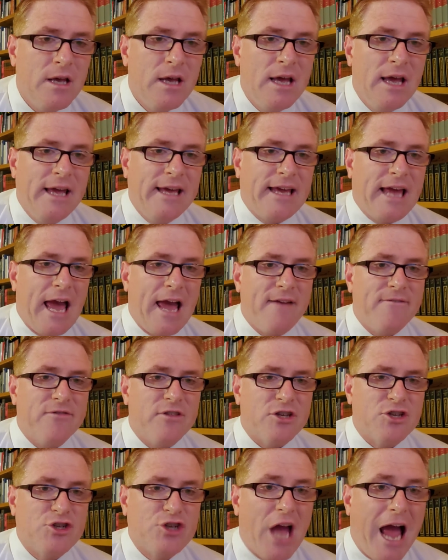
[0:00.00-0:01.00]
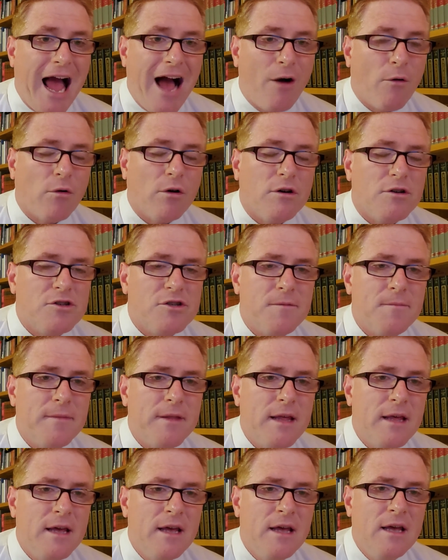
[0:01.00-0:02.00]
He gave the showers,
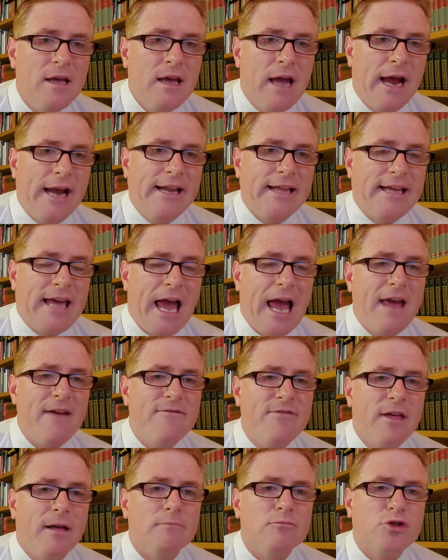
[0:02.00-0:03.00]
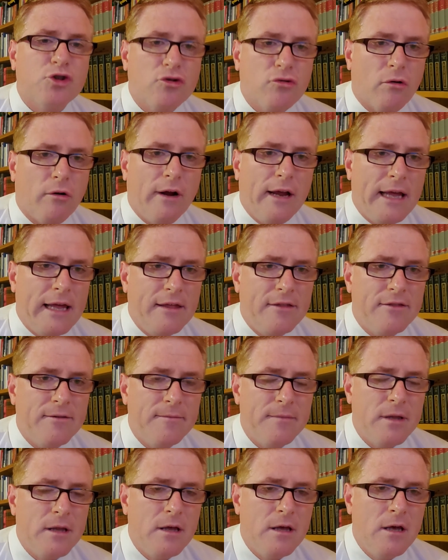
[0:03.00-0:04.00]
and He gave them strength
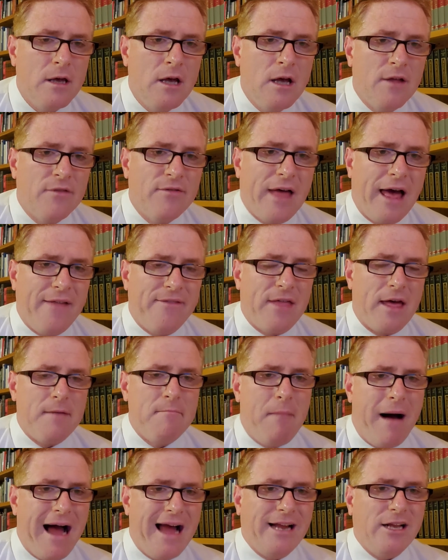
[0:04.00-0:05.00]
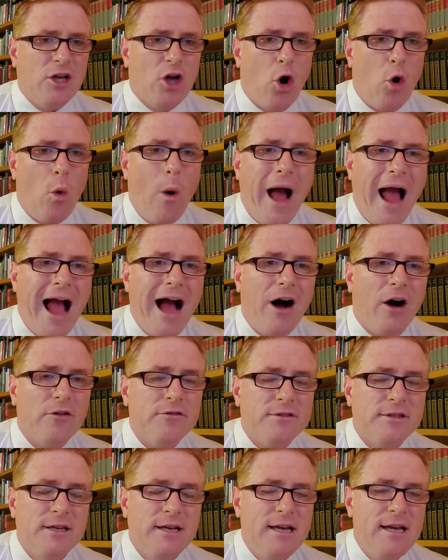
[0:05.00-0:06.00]
that they might go
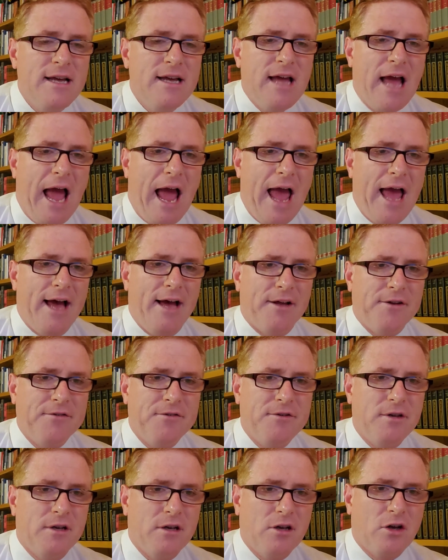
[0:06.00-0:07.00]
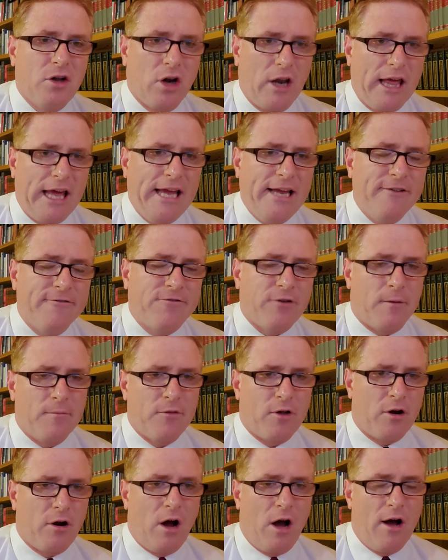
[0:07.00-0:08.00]
out and glean from
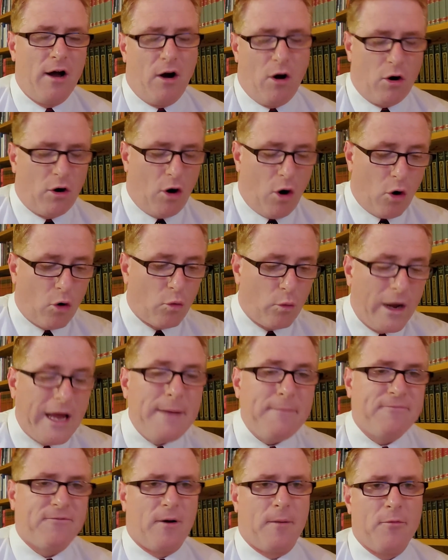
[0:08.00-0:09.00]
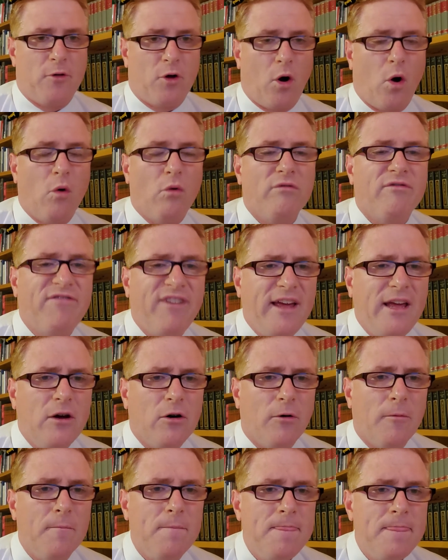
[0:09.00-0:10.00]
their, uh, or, or reap from their own
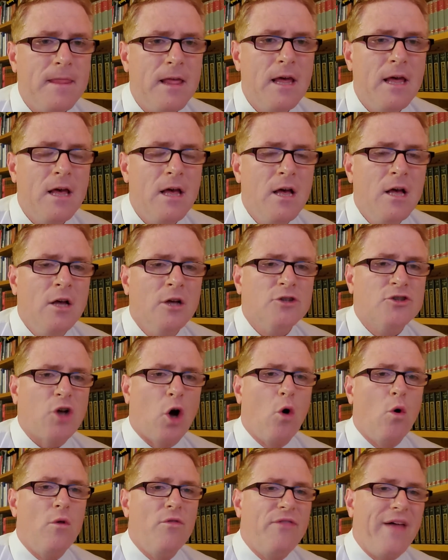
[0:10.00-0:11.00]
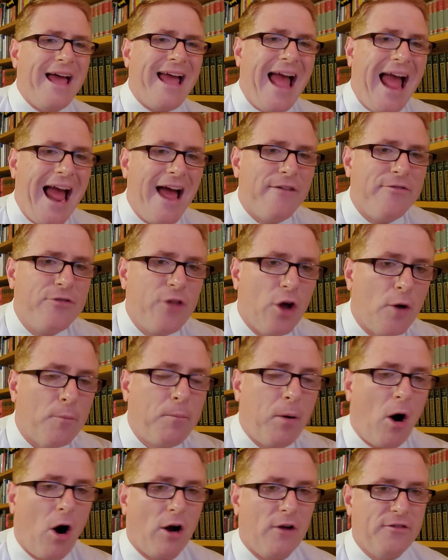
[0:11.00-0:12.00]
field. So they had their
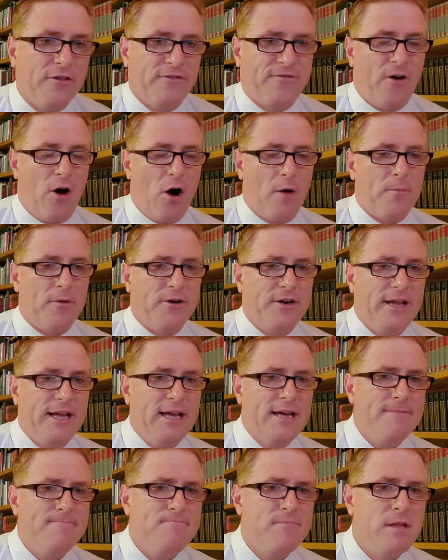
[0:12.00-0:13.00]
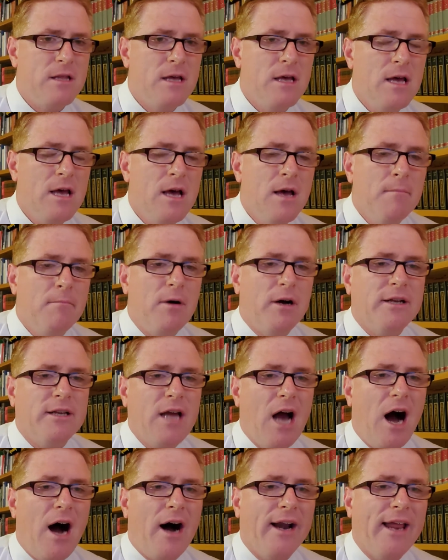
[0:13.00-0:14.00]
part, the farmer did, but
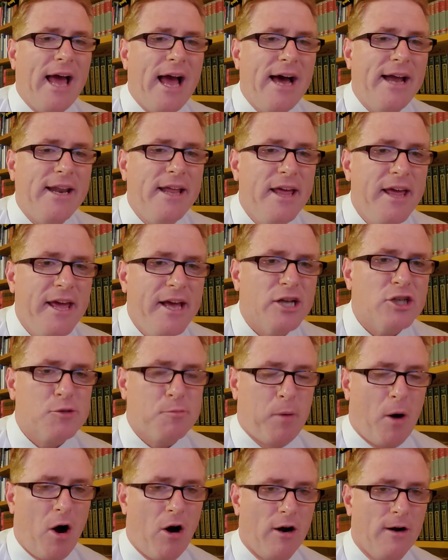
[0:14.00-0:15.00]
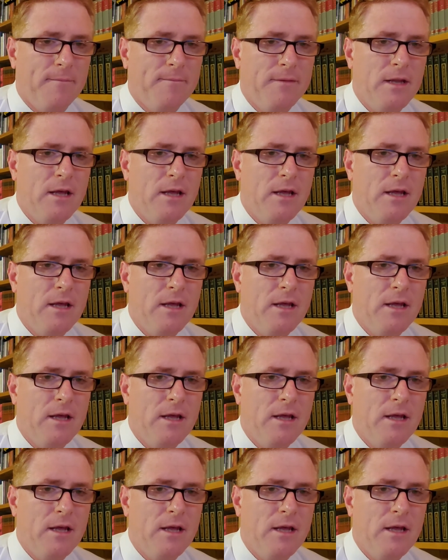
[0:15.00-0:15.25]
God had His part.